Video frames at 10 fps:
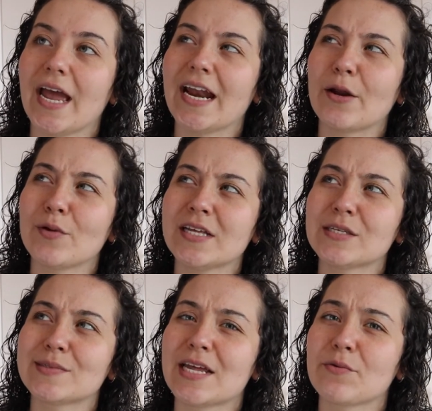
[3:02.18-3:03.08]
and I realized
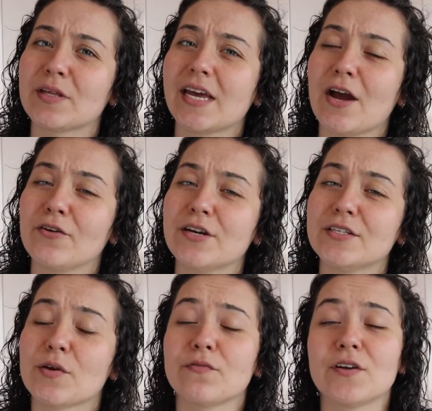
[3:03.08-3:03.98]
I was getting really hungry,
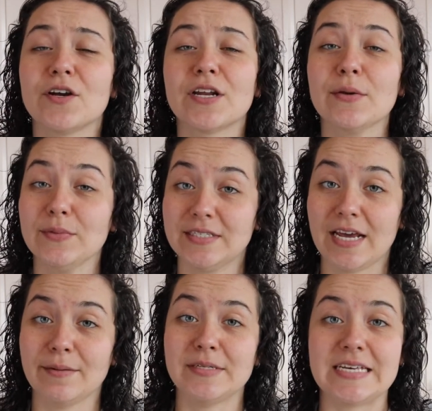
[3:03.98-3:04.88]
so I figured it was
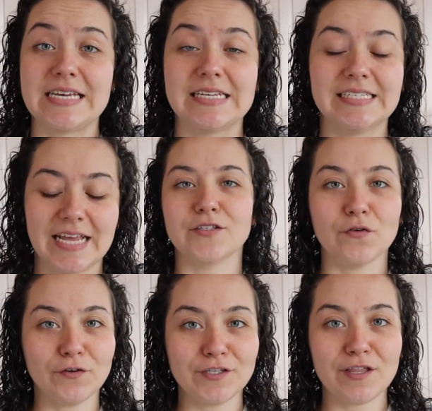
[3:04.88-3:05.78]
time to eat. So
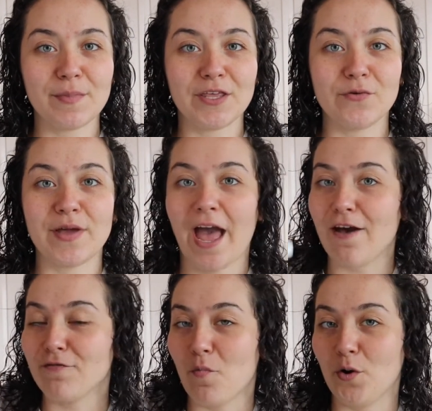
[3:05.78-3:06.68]
first on the menu, we
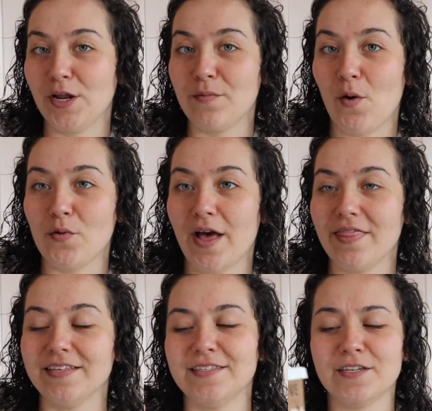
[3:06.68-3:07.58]
have morning mocha.
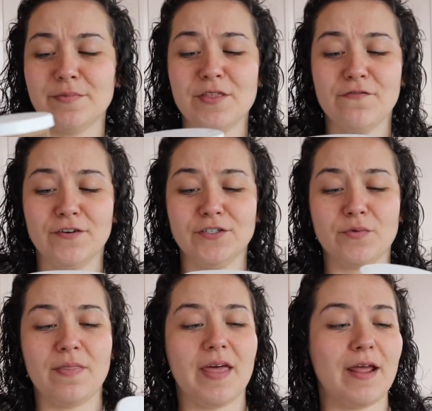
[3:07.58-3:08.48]
This is gonna be the first
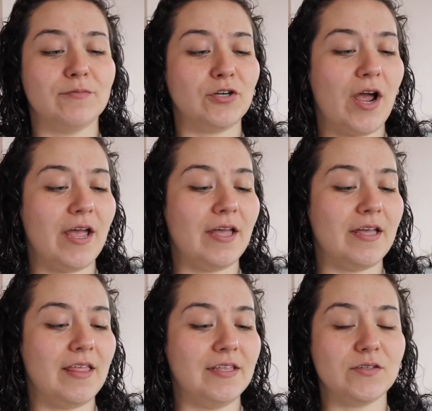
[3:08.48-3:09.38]
one that I'm trying
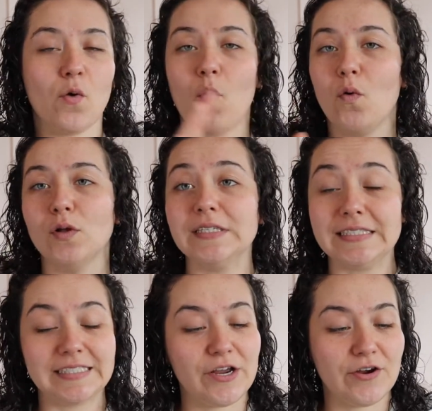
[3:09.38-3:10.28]
in this whole
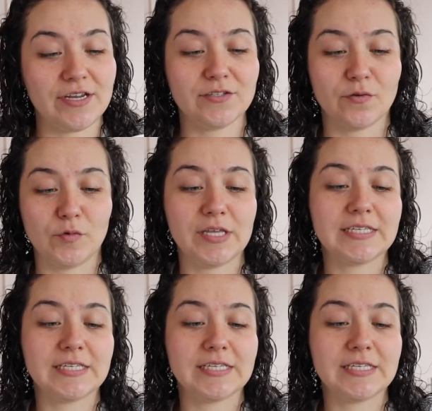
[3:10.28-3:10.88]
series, so I'm really